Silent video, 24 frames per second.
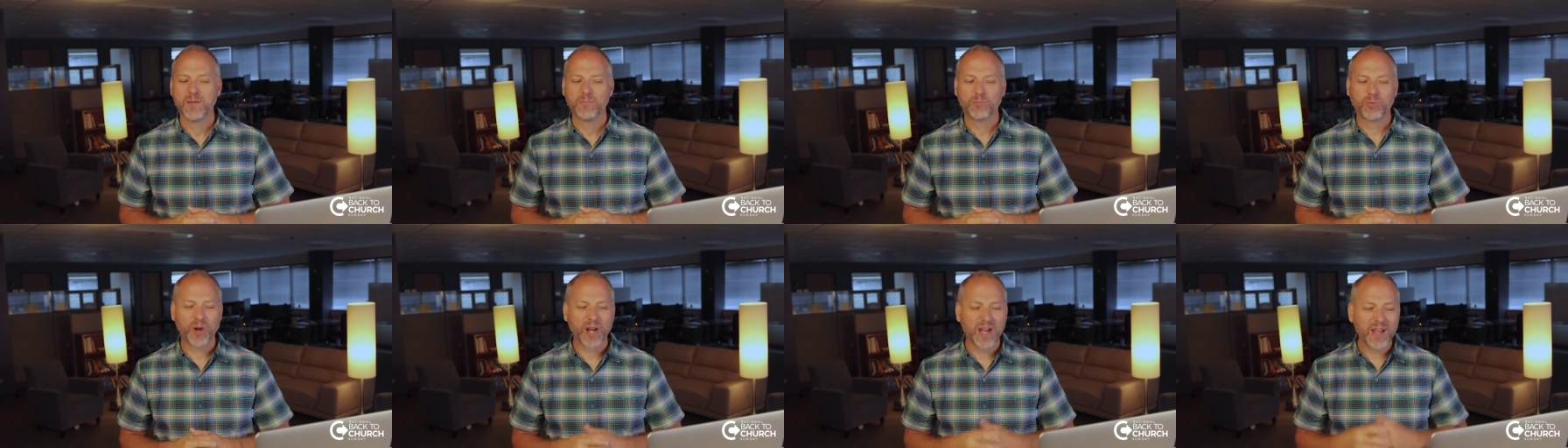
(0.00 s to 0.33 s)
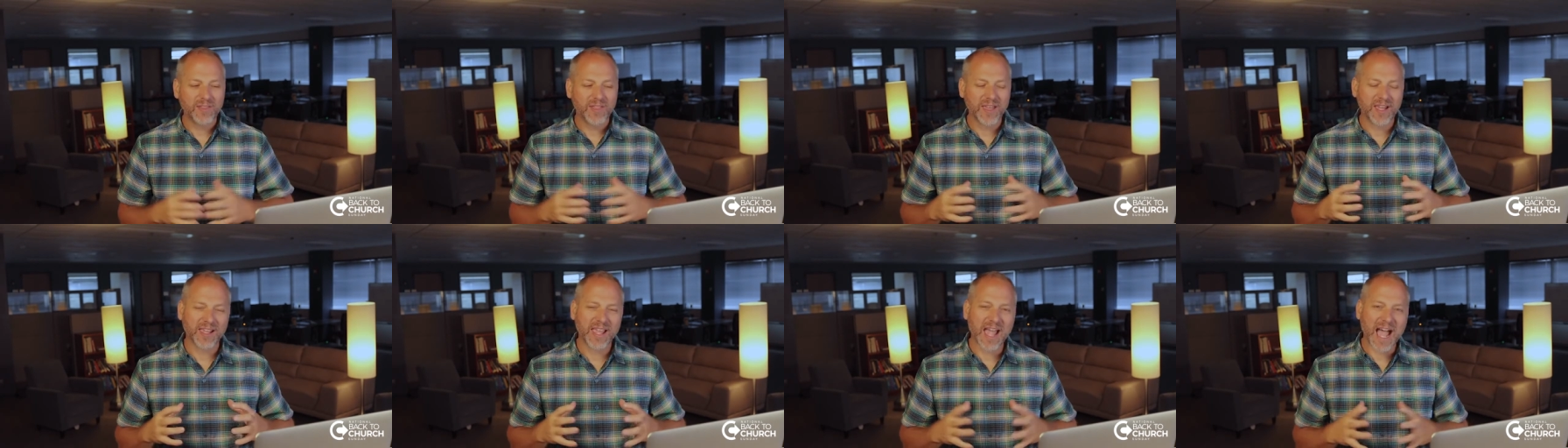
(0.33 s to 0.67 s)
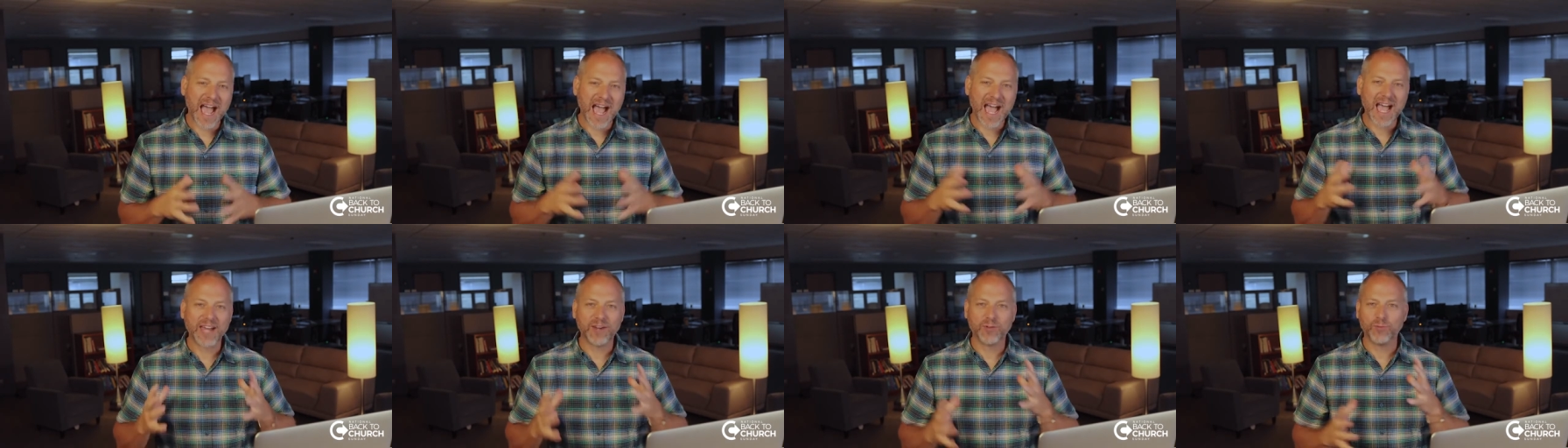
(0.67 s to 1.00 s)
Pray that
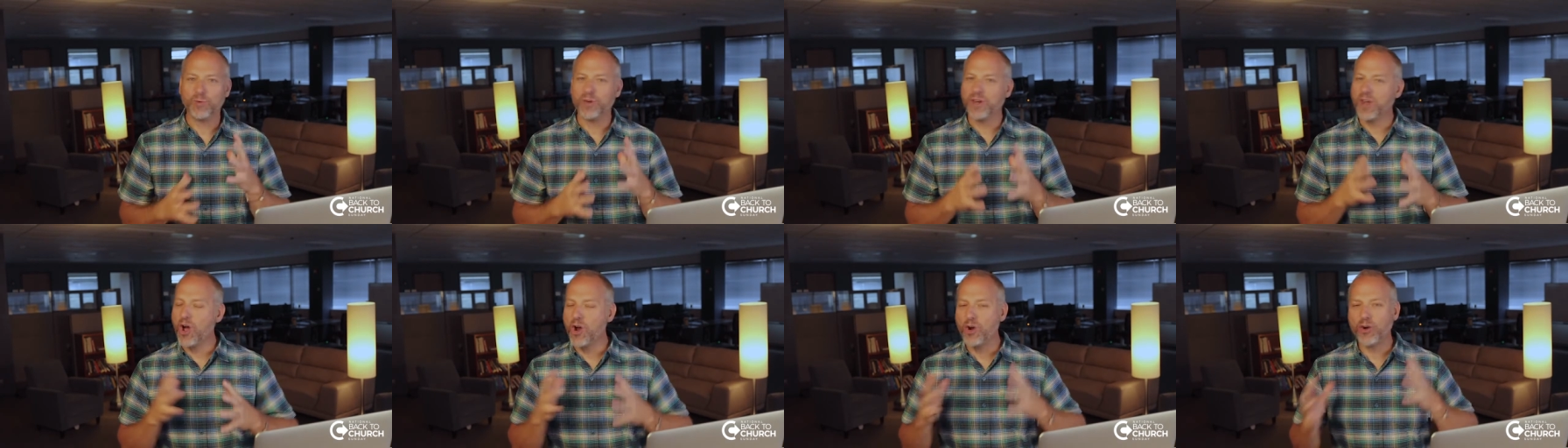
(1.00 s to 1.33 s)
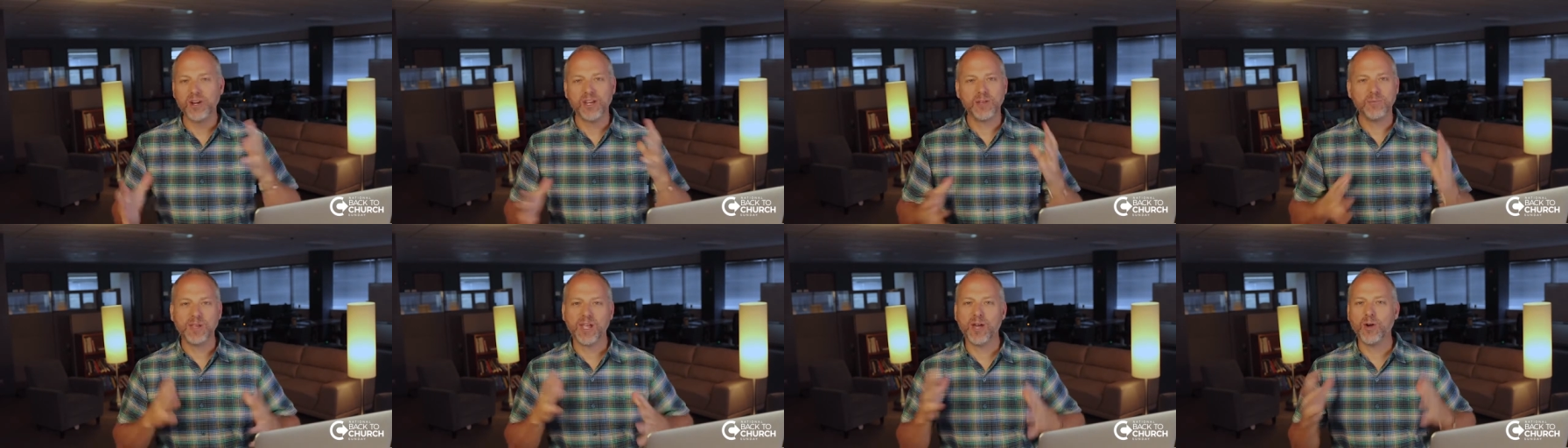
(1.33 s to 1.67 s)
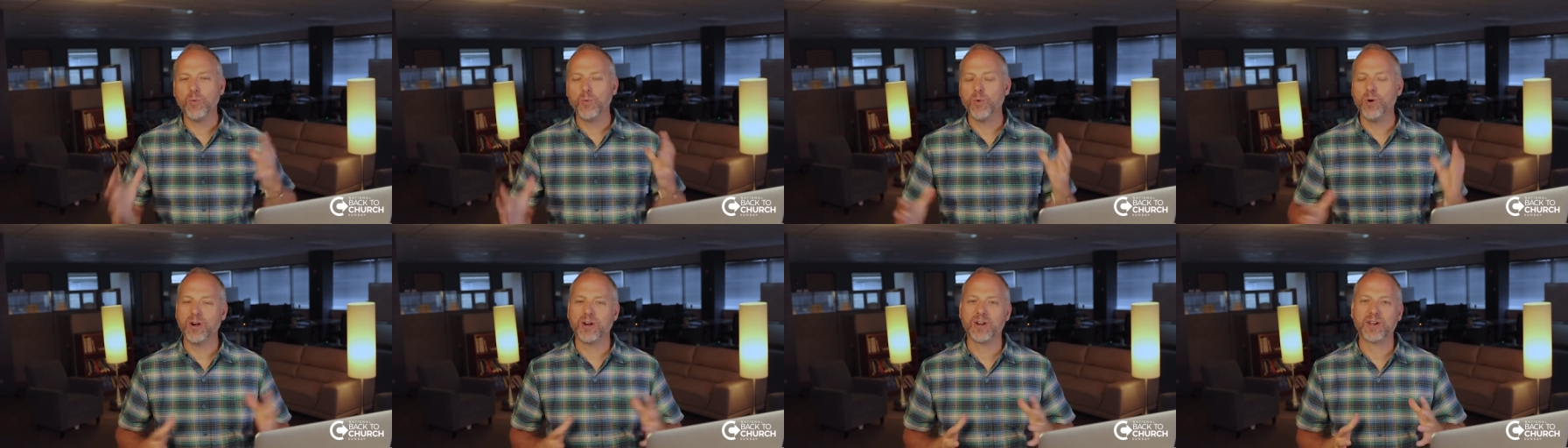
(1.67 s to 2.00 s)
God would already be
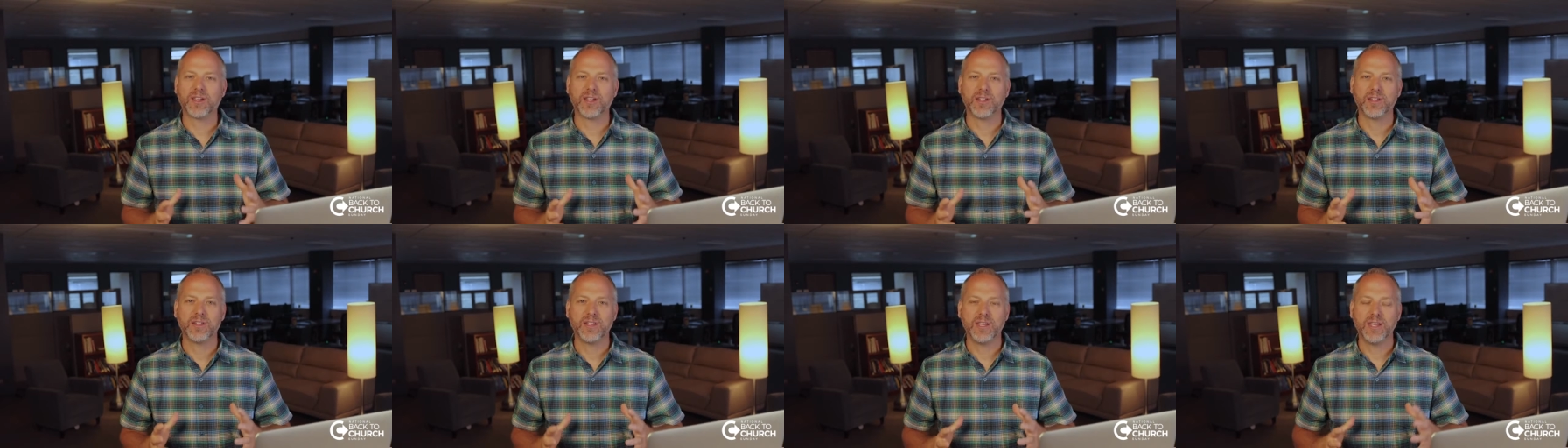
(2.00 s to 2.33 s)
at work